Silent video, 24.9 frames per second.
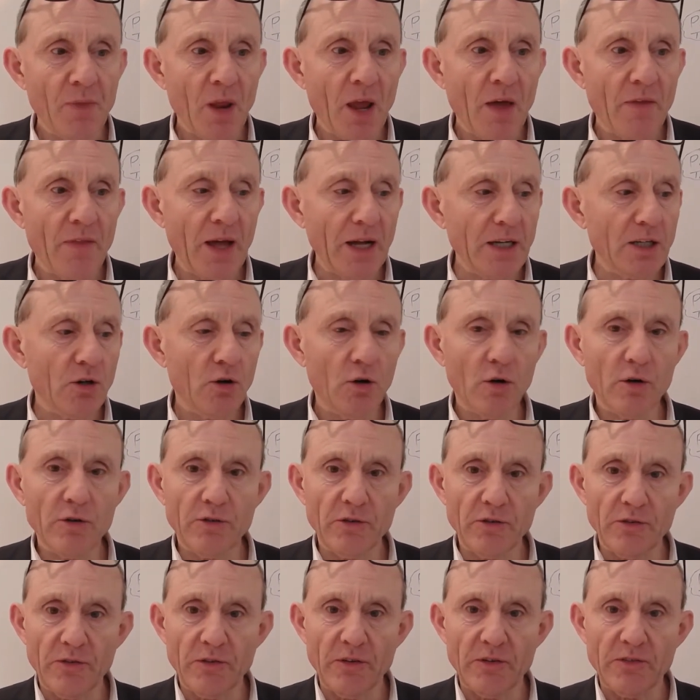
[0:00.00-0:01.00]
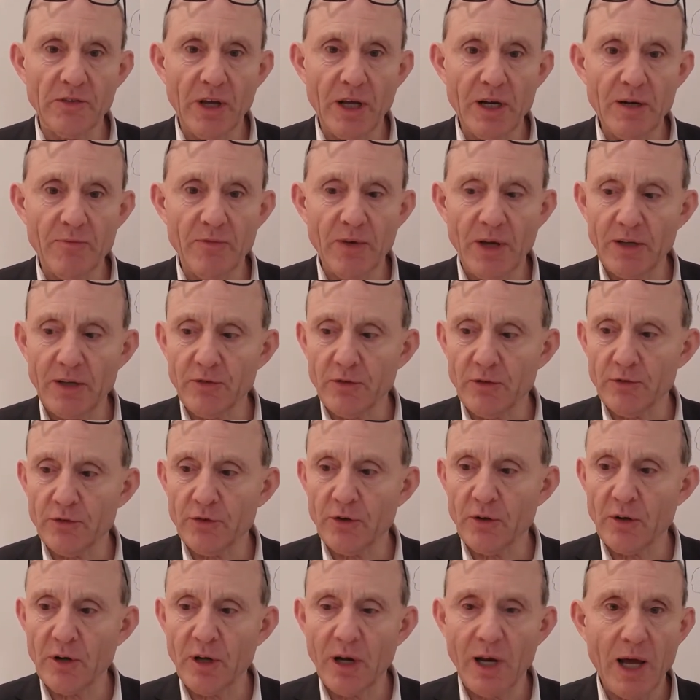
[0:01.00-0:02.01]
that causes the Xylem vessels to
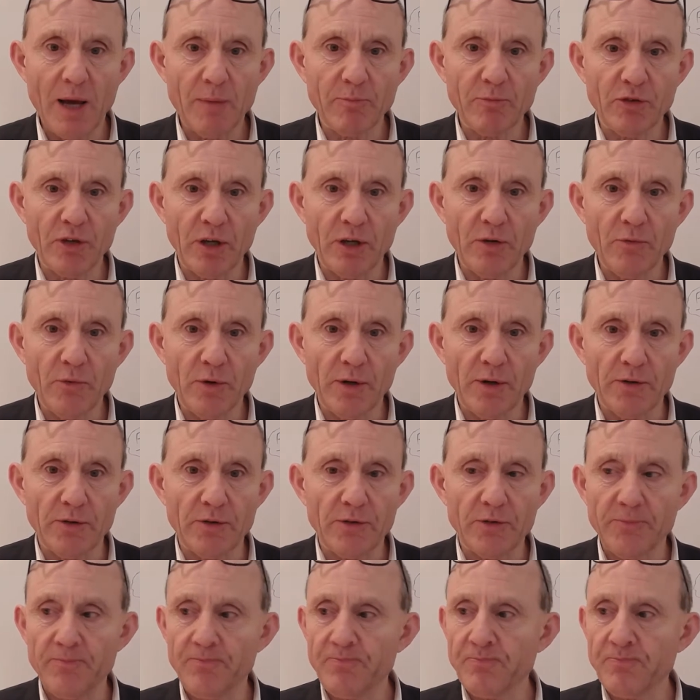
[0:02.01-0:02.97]
collapse inwards.